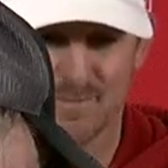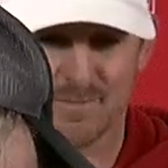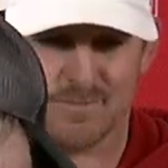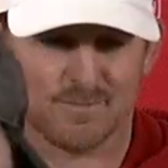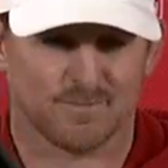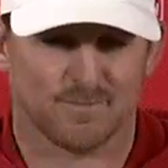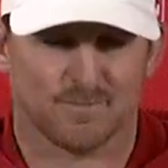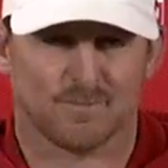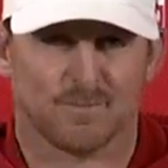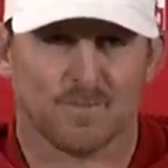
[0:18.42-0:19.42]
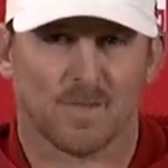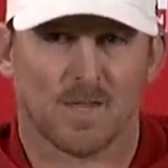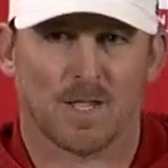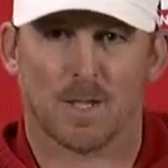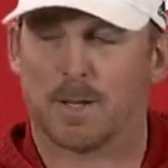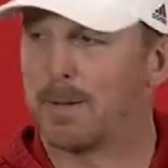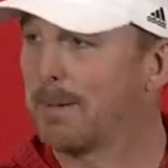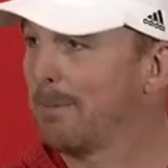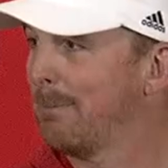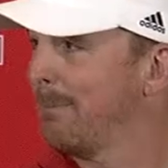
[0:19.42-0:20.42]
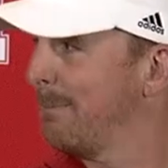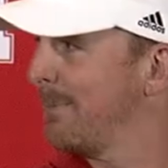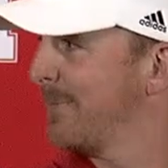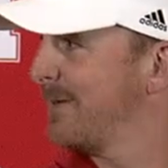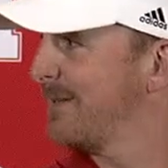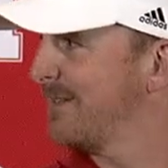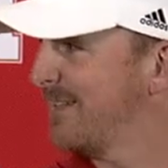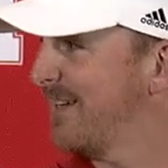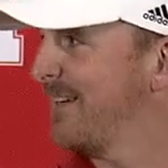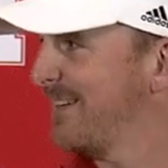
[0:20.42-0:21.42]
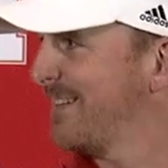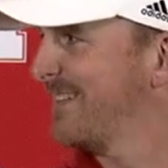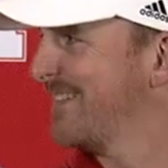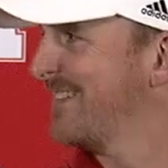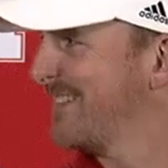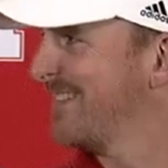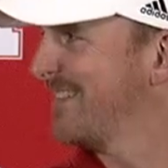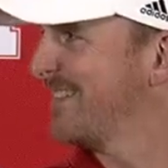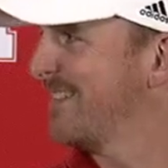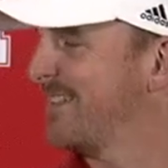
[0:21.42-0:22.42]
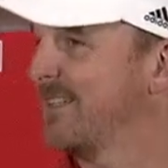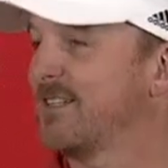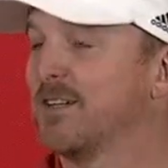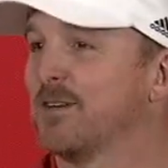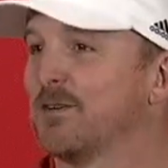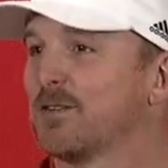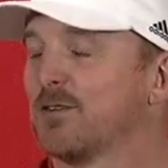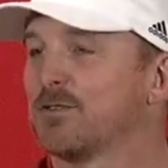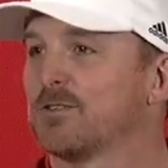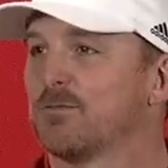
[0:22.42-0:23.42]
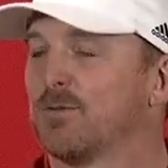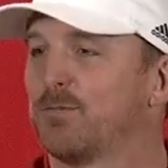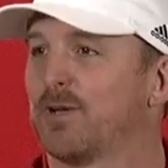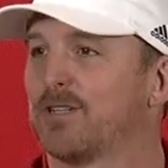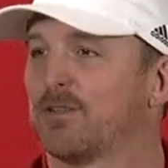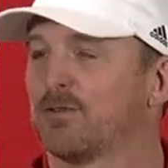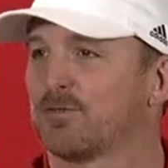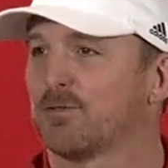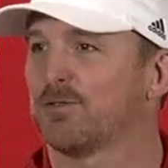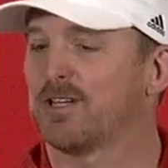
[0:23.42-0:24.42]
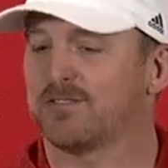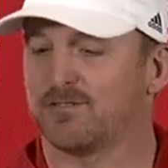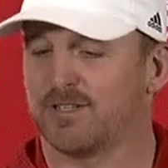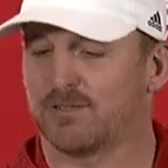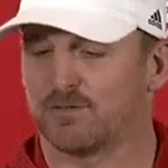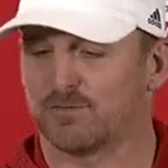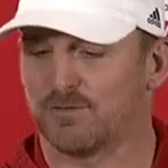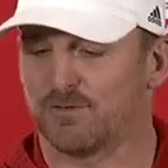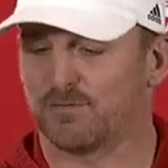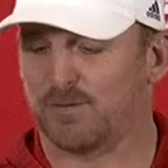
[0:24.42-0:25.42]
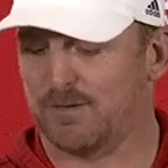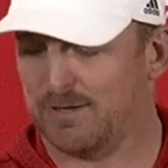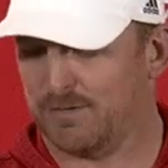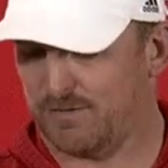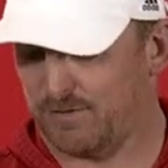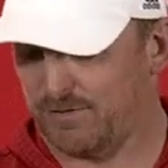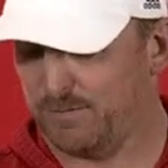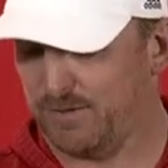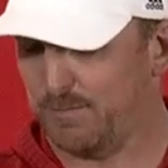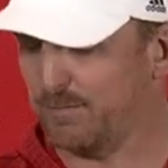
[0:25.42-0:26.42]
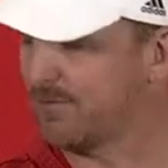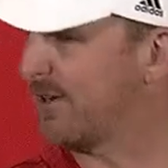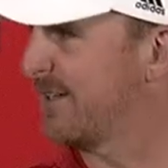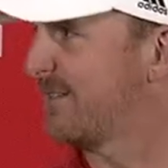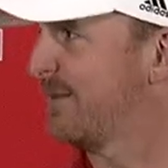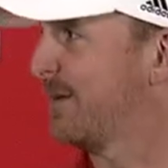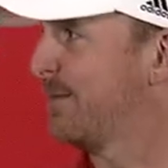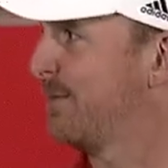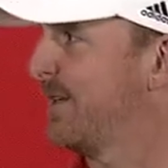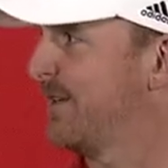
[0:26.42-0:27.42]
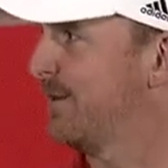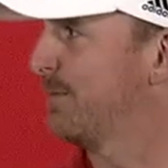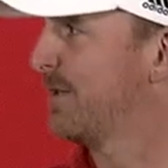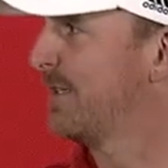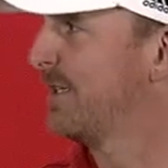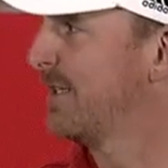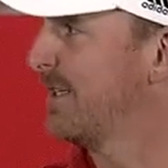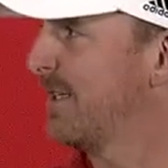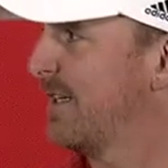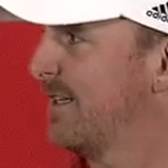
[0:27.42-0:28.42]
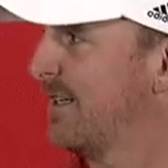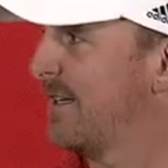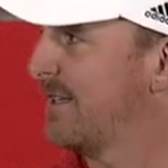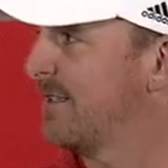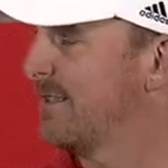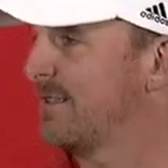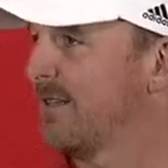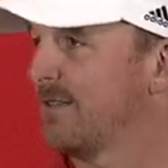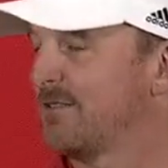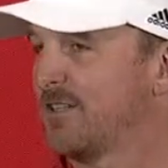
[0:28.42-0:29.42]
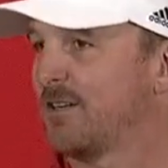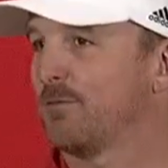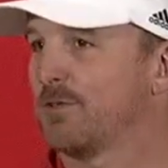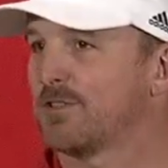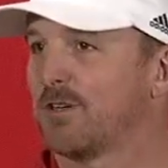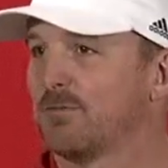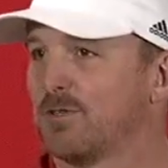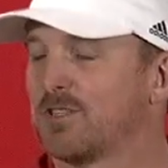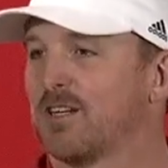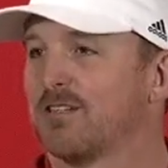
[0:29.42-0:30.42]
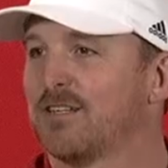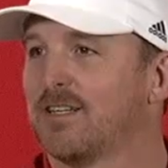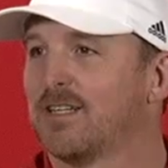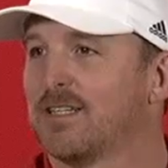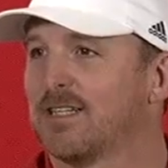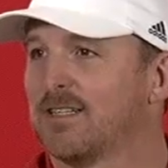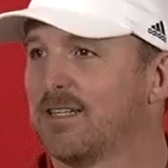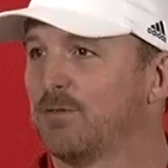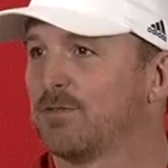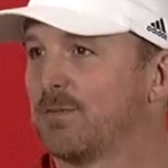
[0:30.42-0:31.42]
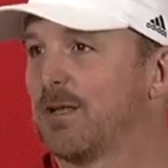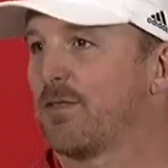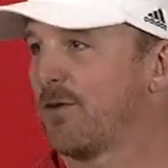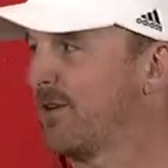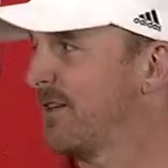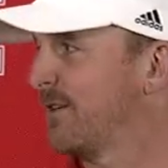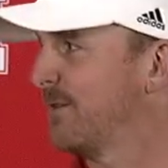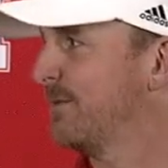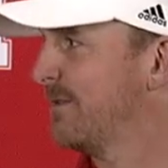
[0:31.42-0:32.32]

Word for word: Alright, go ahead, guys. So you get after pickleball, huh? Yeah. Good? No, coach. We played Coach Rhule yesterday. Coach, there was probably about 30 people tried to team up and beat him, and uh, and uh, Jarrett Wishon, Wishon, and he was about 30 and 0.